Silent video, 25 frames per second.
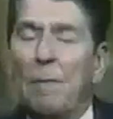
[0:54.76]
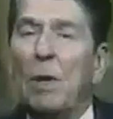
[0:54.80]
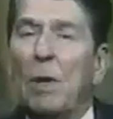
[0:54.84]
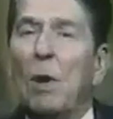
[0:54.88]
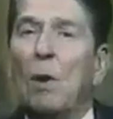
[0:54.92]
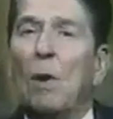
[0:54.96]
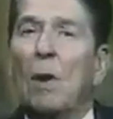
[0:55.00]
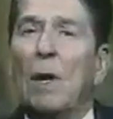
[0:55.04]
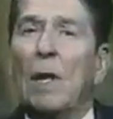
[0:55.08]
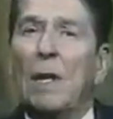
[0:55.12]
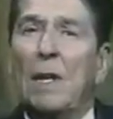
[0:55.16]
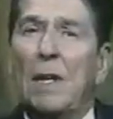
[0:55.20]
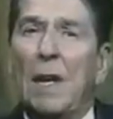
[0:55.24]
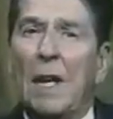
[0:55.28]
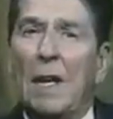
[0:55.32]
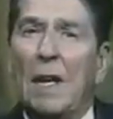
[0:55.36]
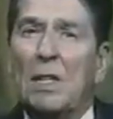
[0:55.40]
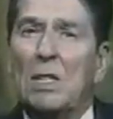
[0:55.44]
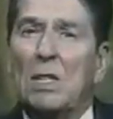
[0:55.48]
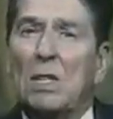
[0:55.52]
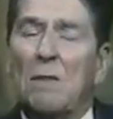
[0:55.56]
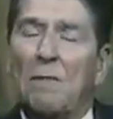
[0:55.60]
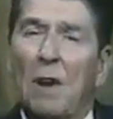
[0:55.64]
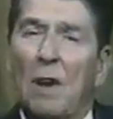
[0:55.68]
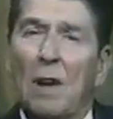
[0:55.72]
From the early
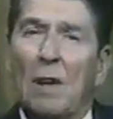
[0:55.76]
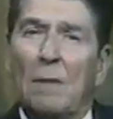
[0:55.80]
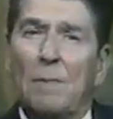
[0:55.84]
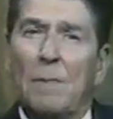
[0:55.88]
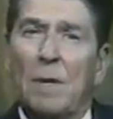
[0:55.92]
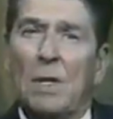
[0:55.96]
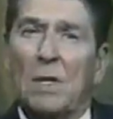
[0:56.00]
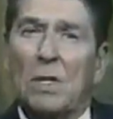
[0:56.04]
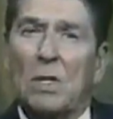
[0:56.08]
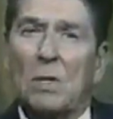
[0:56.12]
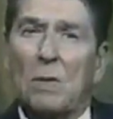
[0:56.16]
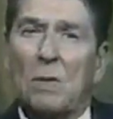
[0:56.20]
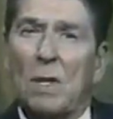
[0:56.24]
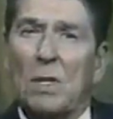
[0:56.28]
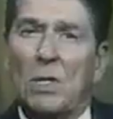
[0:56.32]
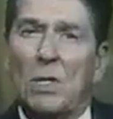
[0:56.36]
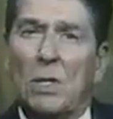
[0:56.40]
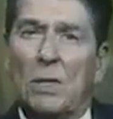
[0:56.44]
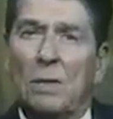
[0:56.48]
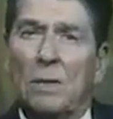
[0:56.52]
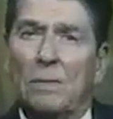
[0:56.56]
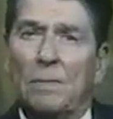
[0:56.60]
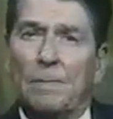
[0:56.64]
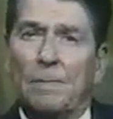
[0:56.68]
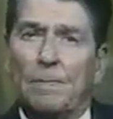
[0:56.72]
days of our
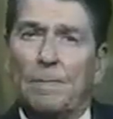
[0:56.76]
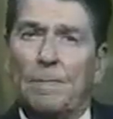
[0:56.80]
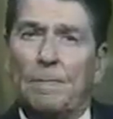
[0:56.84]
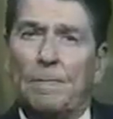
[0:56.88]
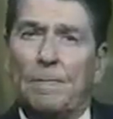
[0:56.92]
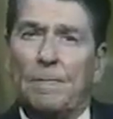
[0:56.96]
administration,